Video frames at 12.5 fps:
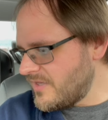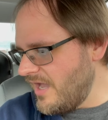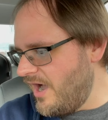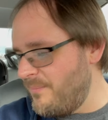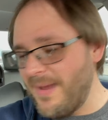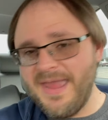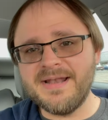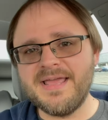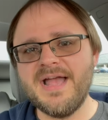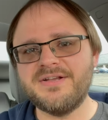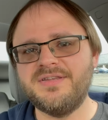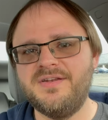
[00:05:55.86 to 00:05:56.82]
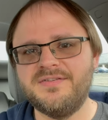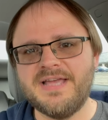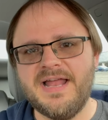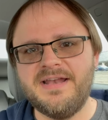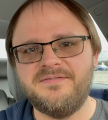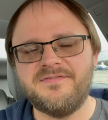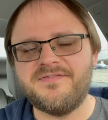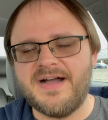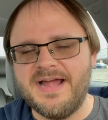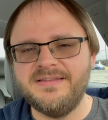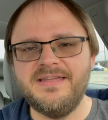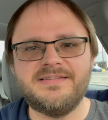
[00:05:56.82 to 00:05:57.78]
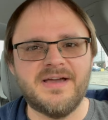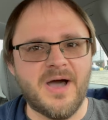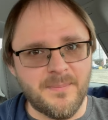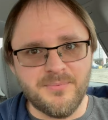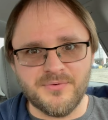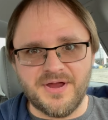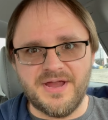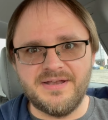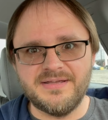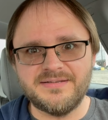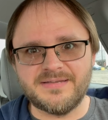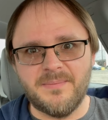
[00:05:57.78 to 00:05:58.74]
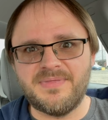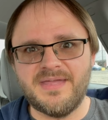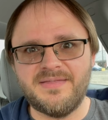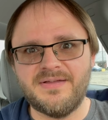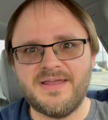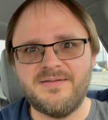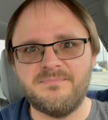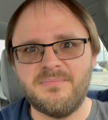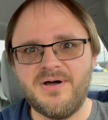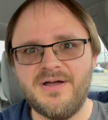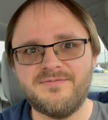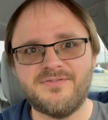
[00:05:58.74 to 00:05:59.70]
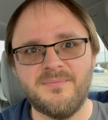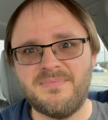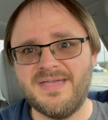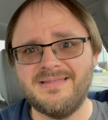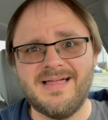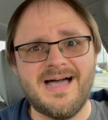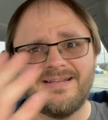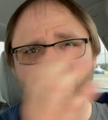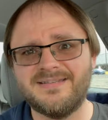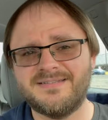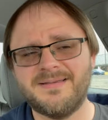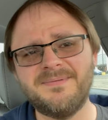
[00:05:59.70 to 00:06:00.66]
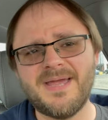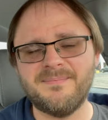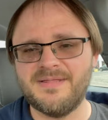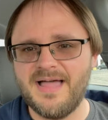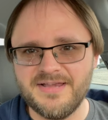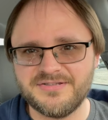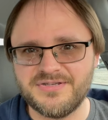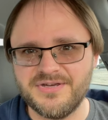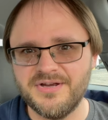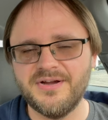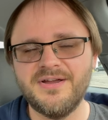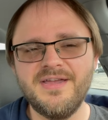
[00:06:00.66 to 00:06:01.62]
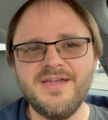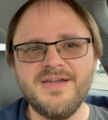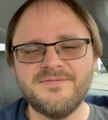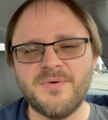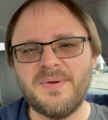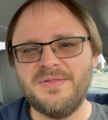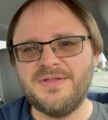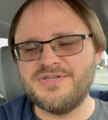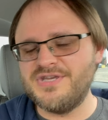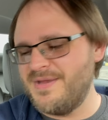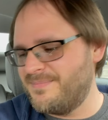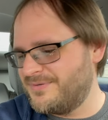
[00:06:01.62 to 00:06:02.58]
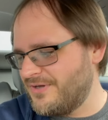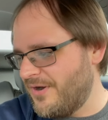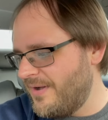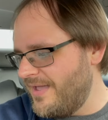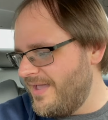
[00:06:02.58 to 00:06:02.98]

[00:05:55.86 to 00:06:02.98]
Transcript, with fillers: um, and I actually decided finally to upgrade something that I had bought from Big Lots sometime last year for really cheap. So